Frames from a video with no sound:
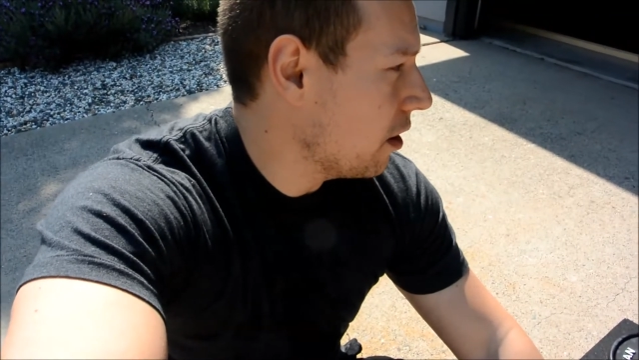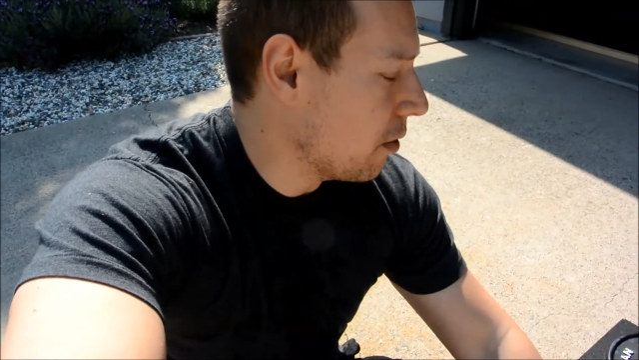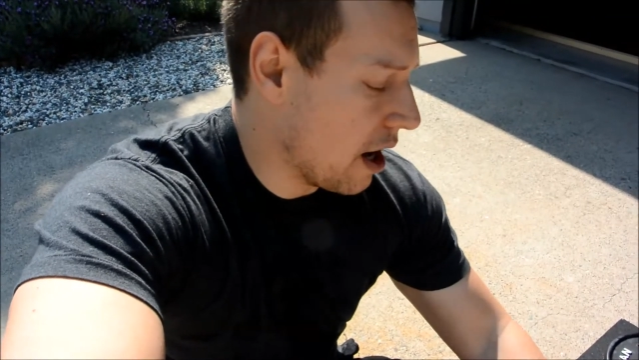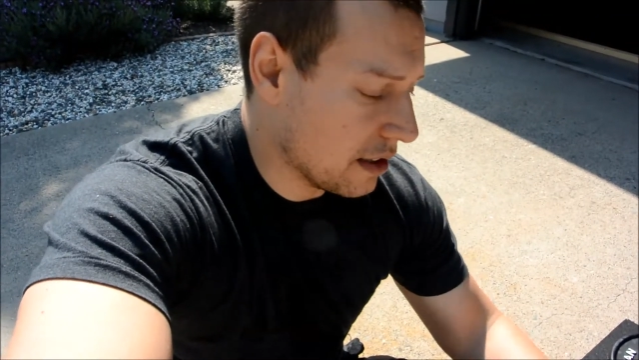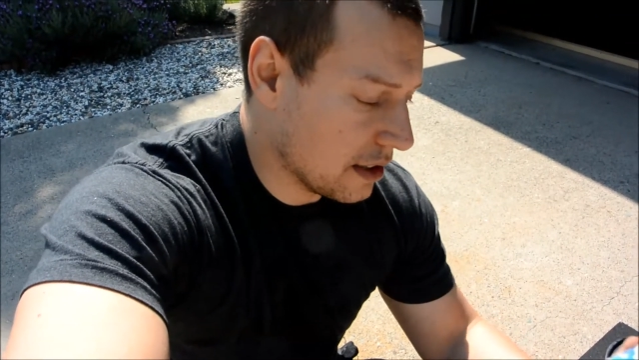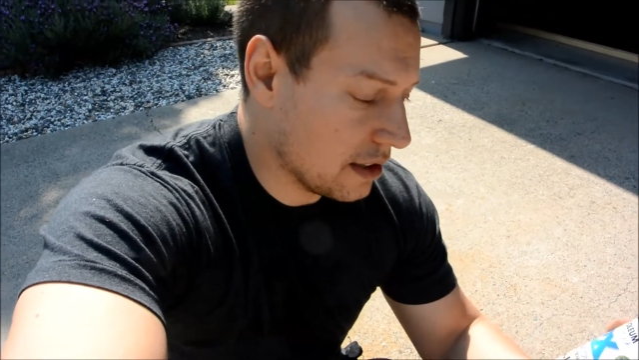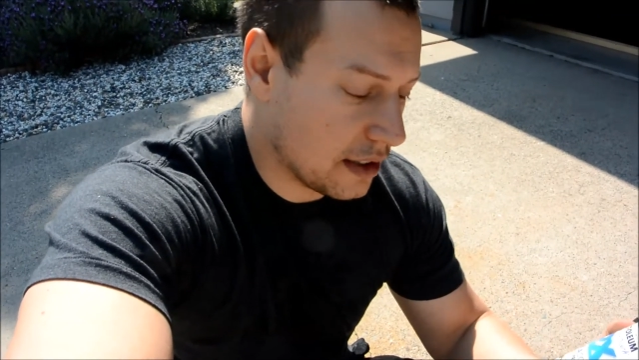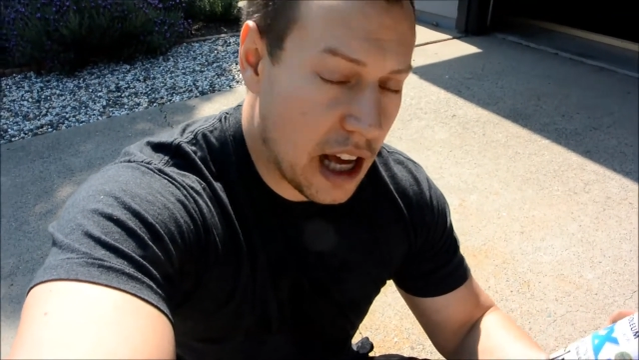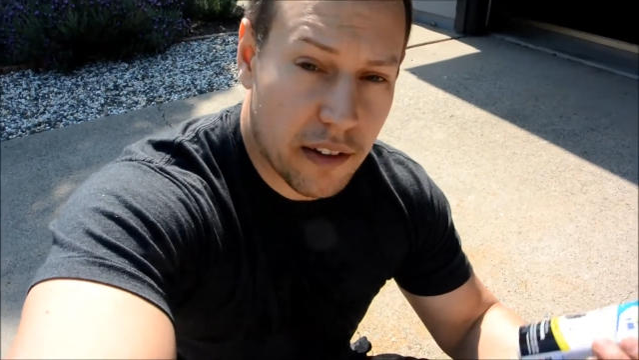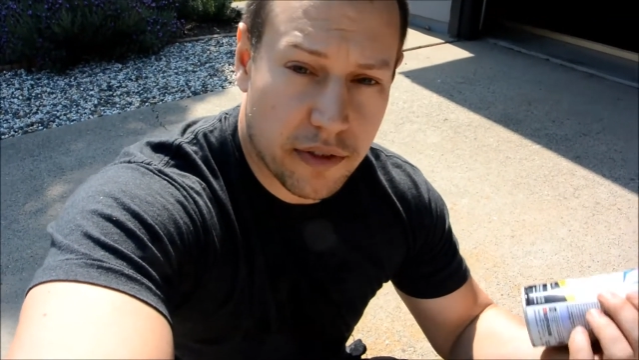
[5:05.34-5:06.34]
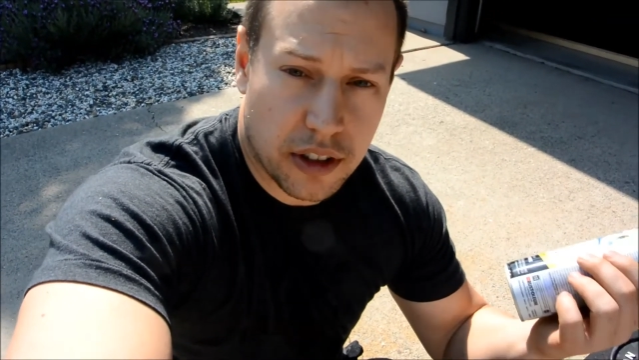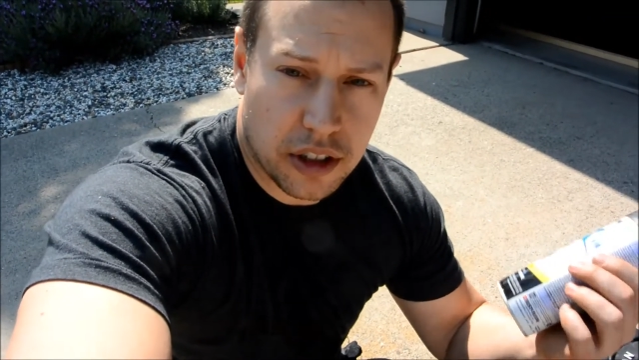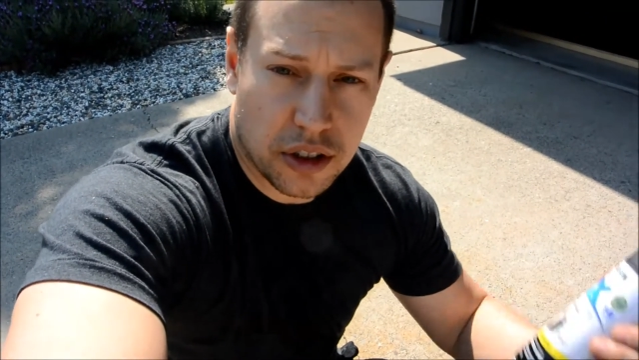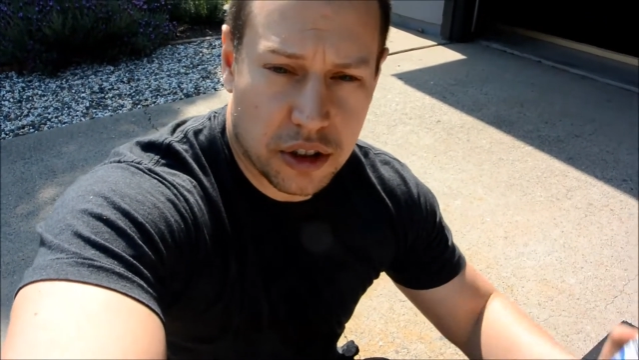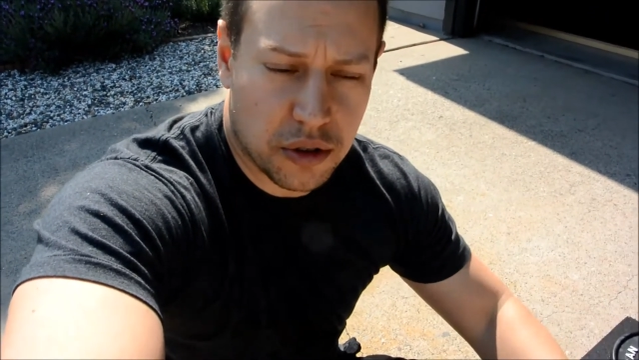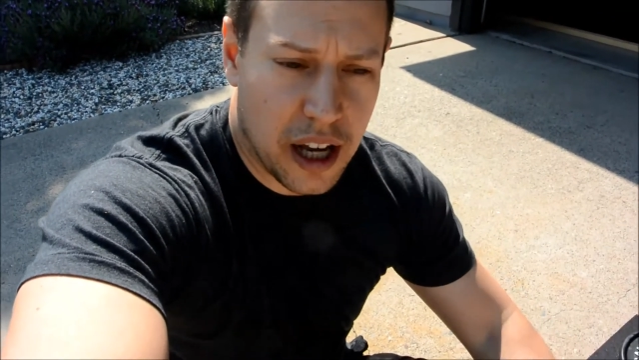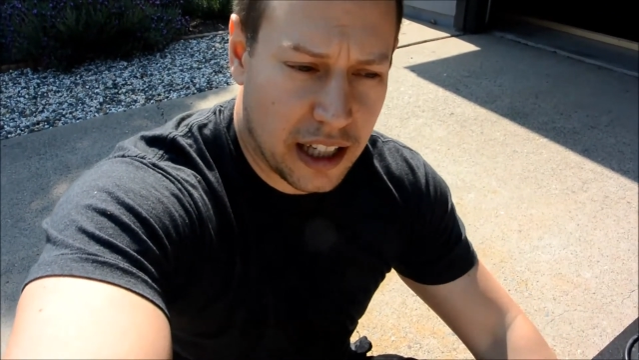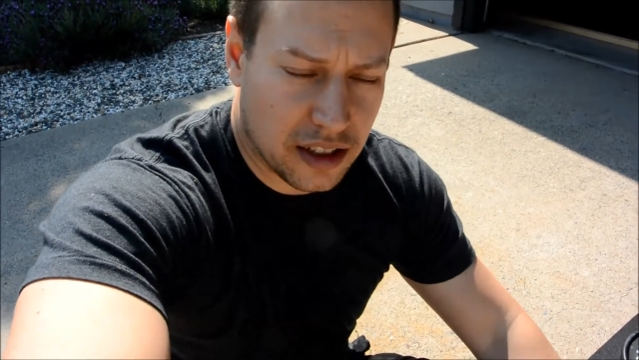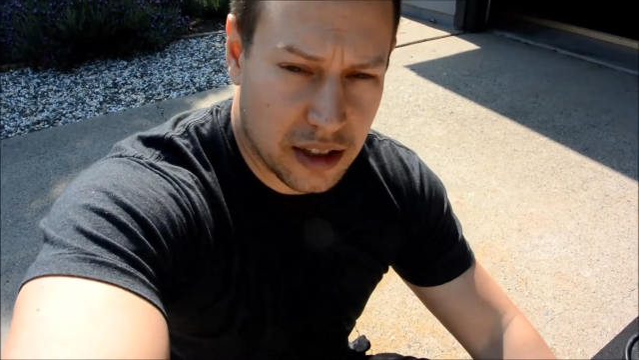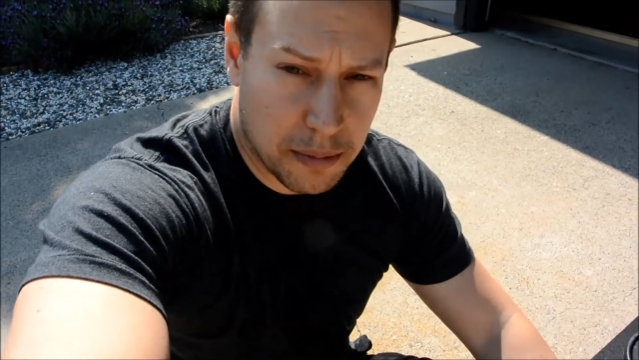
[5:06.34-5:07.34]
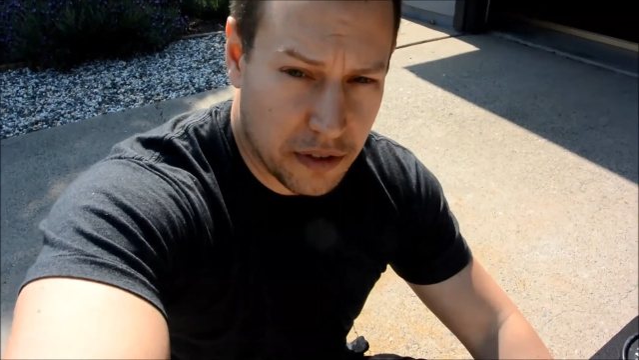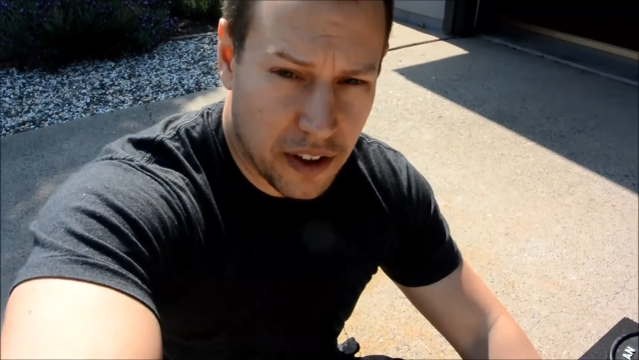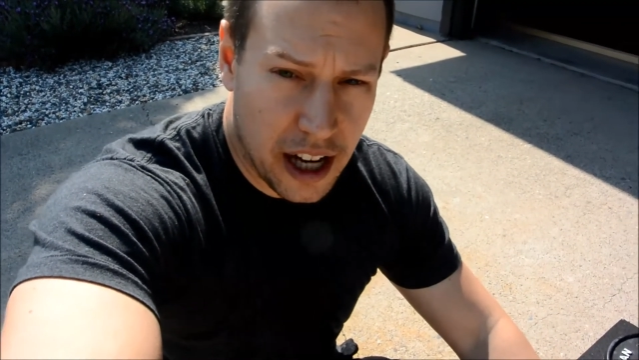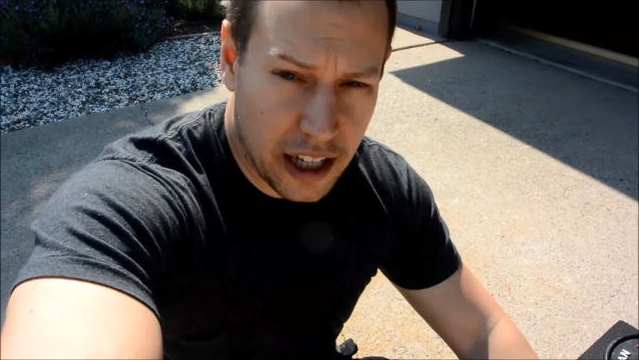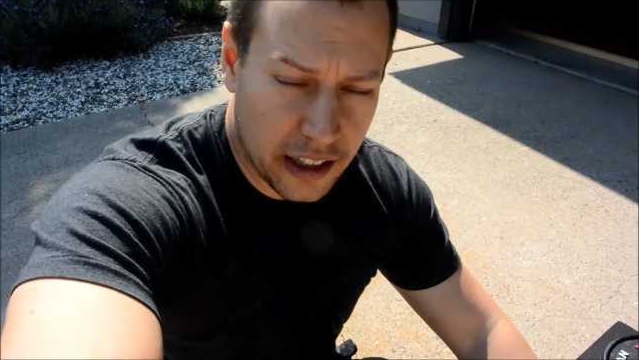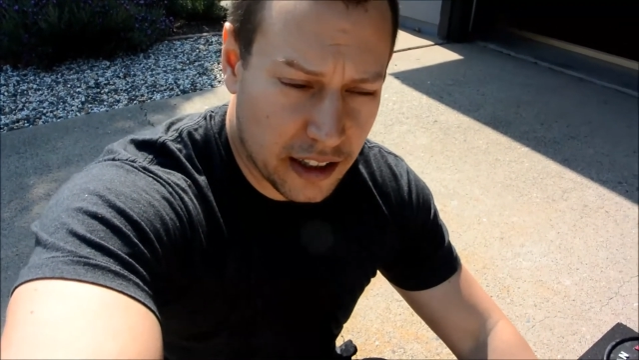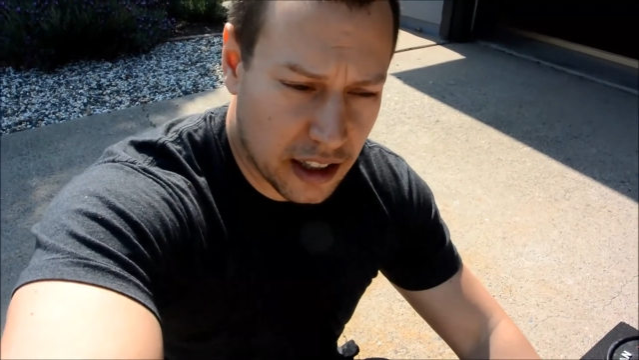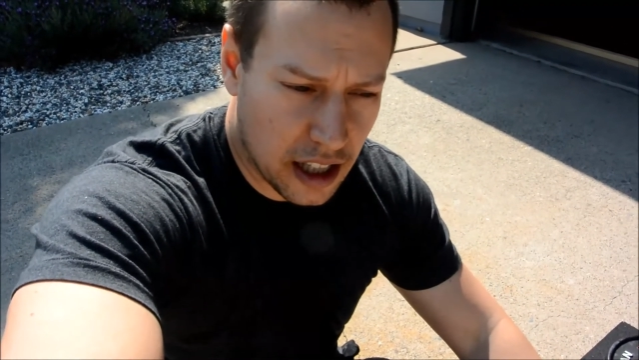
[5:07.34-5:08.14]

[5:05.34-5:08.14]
Whereas this stuff, you'd actually be fine.